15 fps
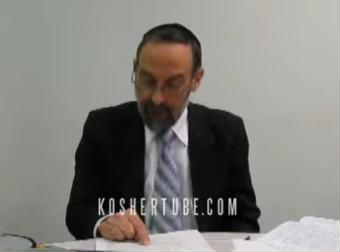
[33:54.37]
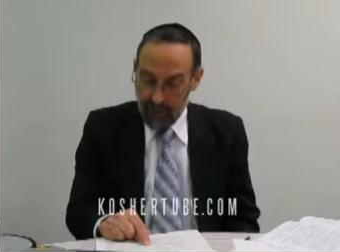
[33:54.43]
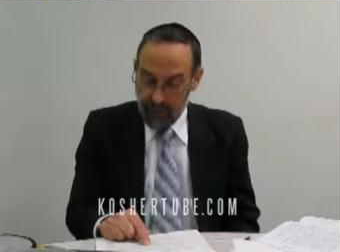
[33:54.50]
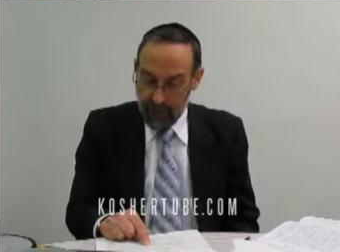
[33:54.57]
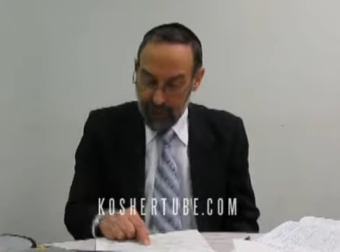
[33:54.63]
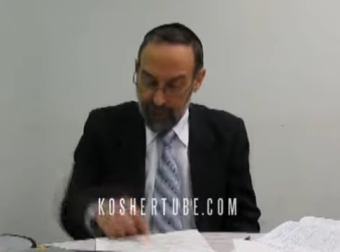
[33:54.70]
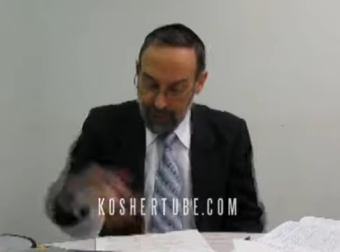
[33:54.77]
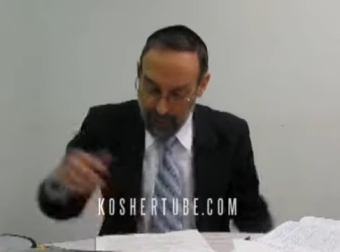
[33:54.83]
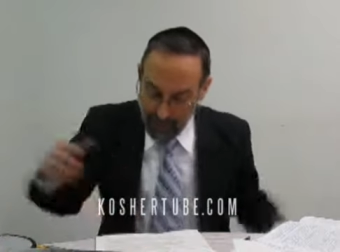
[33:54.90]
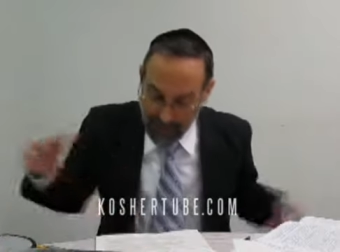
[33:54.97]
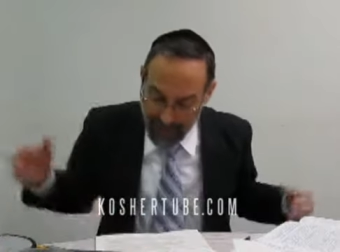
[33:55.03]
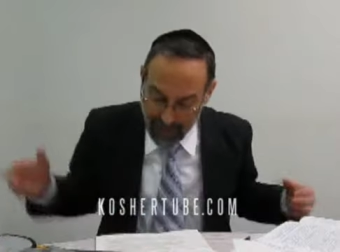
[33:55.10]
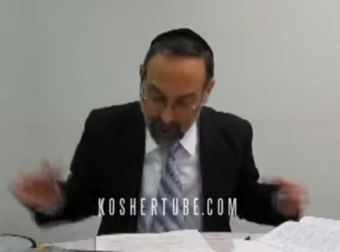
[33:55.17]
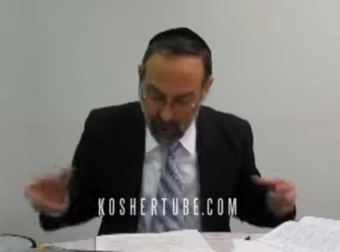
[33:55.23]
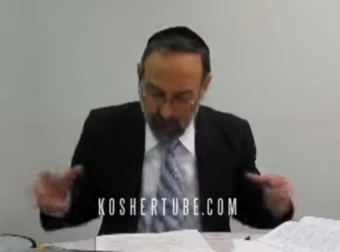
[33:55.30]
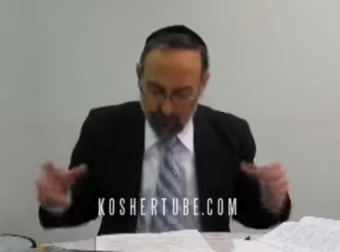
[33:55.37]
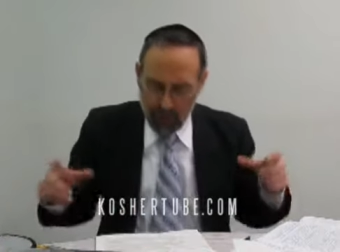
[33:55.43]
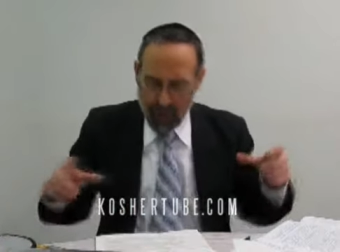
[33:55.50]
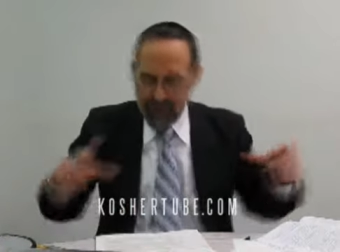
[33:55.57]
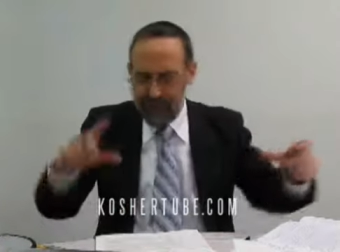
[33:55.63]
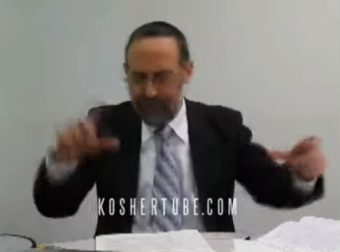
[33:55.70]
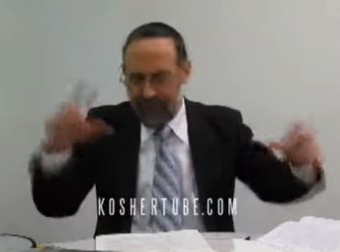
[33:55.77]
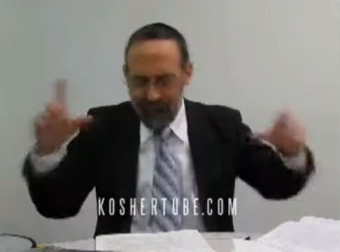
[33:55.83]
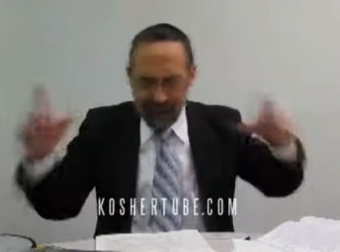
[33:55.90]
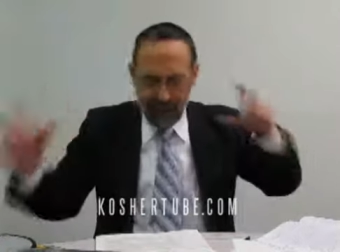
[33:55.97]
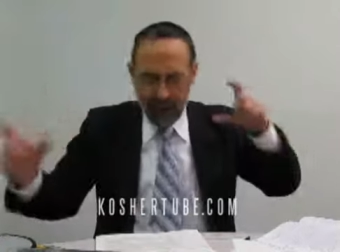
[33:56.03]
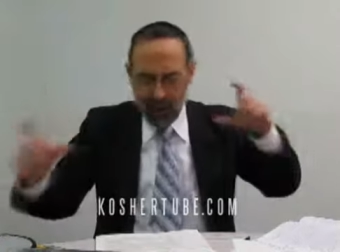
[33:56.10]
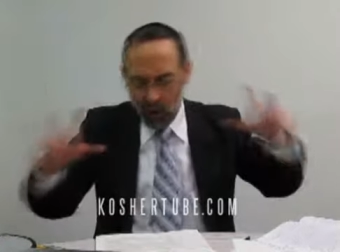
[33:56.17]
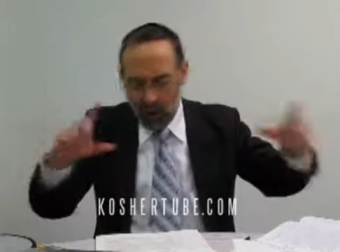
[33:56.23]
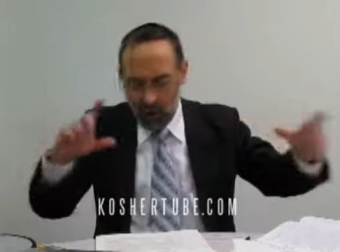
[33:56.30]
The Ramban goes through a very
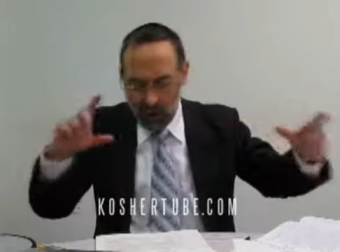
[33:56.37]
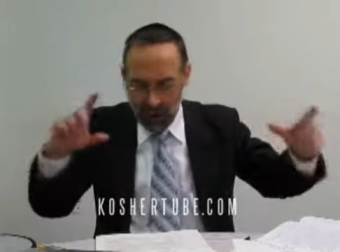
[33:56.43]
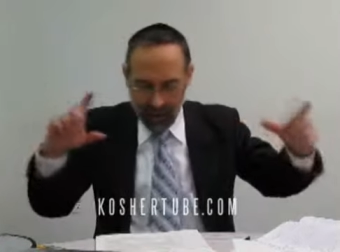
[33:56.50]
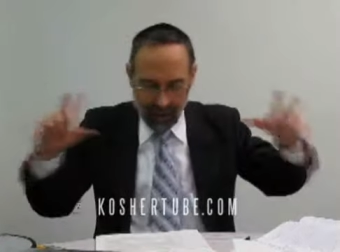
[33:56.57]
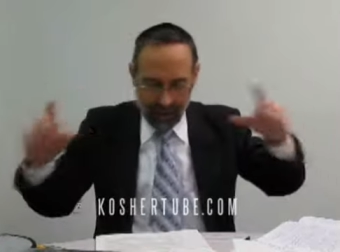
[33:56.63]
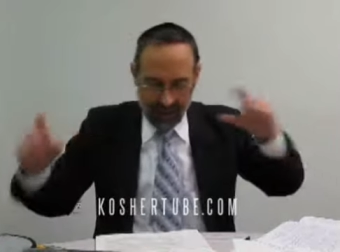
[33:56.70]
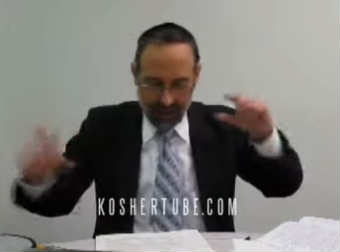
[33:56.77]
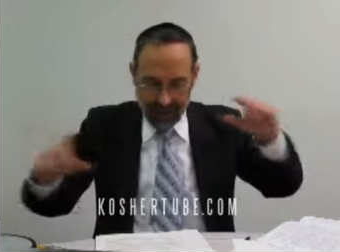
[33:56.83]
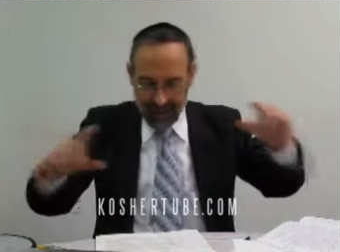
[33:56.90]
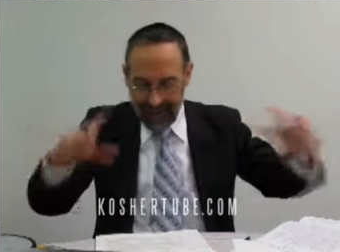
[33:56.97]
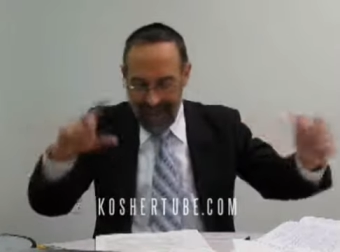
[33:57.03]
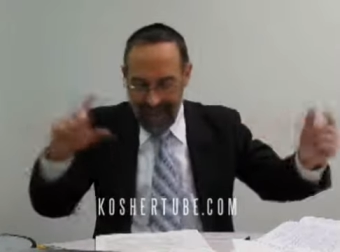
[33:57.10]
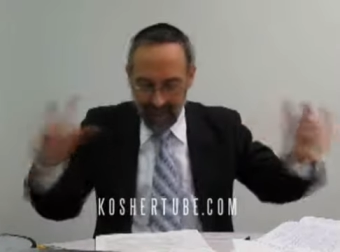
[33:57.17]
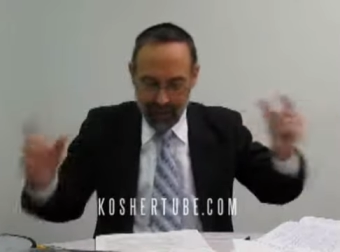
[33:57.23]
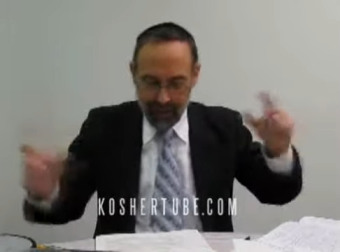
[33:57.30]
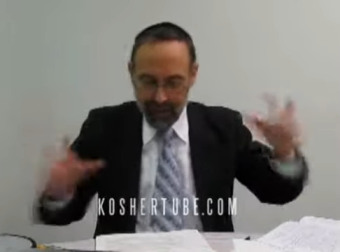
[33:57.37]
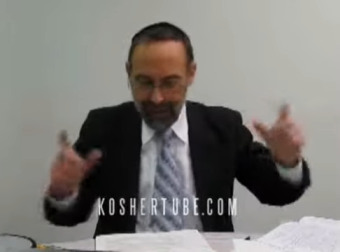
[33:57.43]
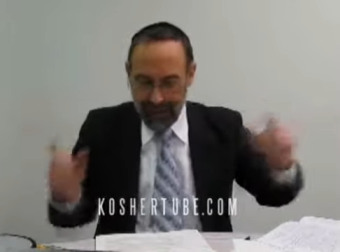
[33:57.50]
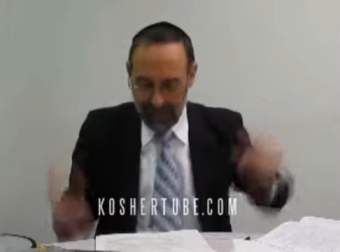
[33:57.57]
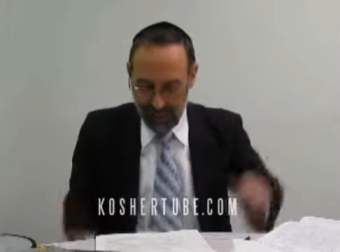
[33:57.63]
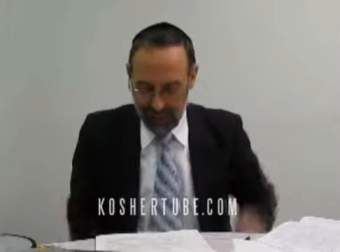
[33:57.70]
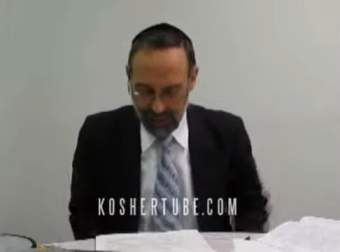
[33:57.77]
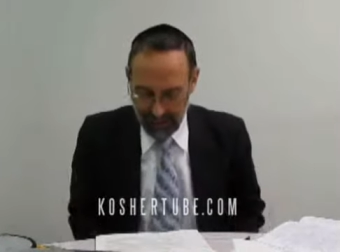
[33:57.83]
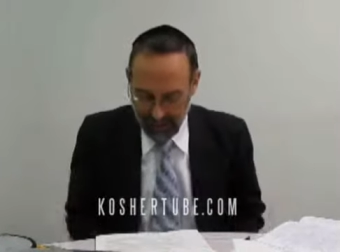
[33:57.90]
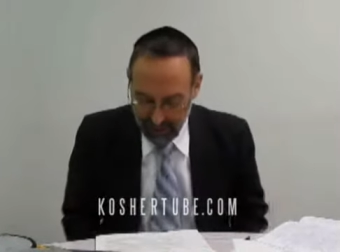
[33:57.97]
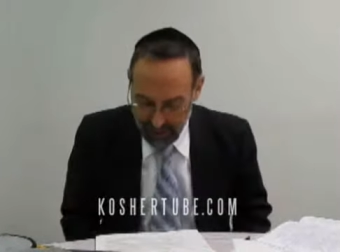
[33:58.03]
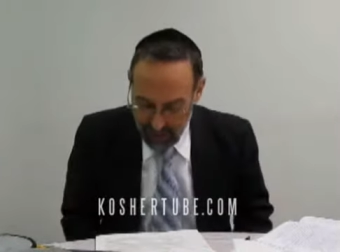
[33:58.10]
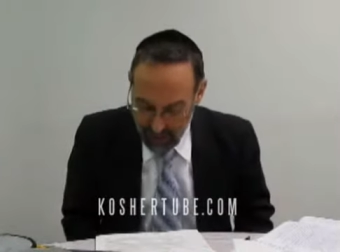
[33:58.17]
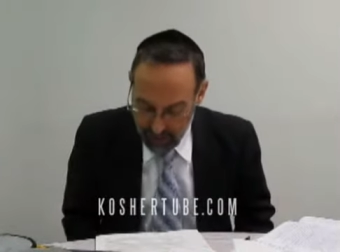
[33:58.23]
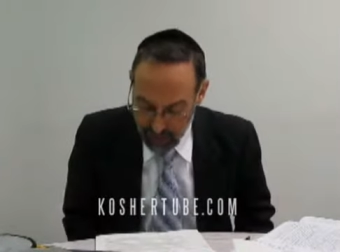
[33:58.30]
long calculation
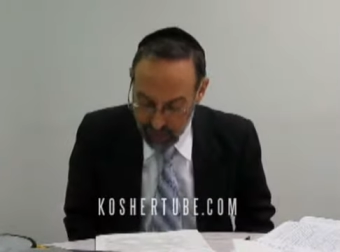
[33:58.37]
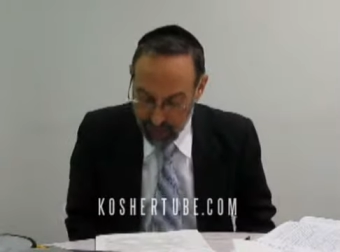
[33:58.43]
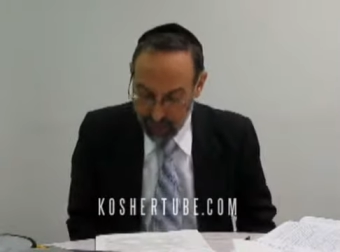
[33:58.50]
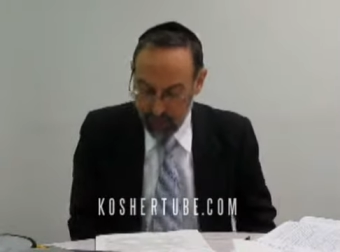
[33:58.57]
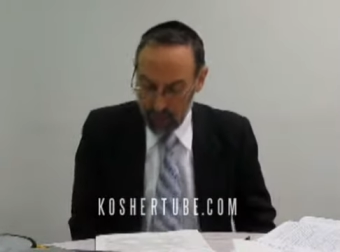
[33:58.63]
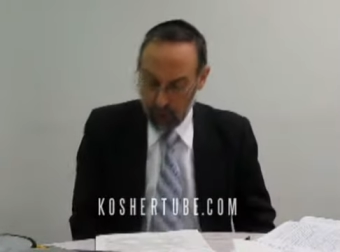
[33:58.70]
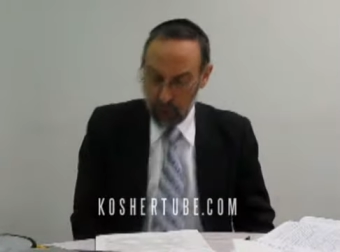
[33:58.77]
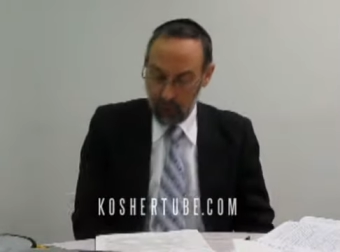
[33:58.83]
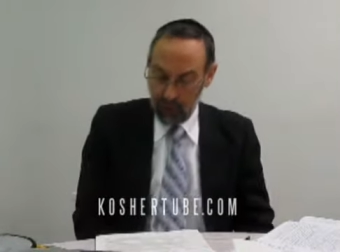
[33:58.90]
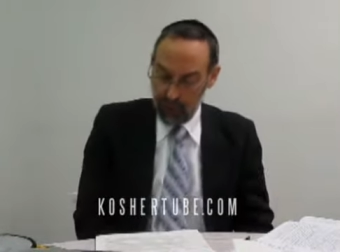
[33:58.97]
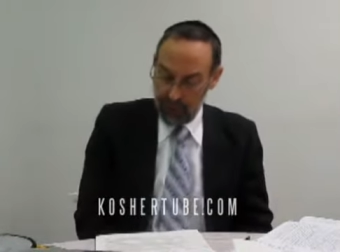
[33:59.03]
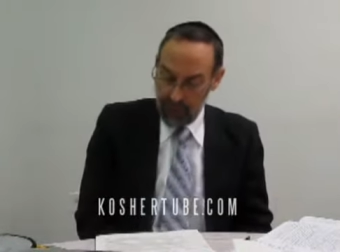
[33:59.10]
to prove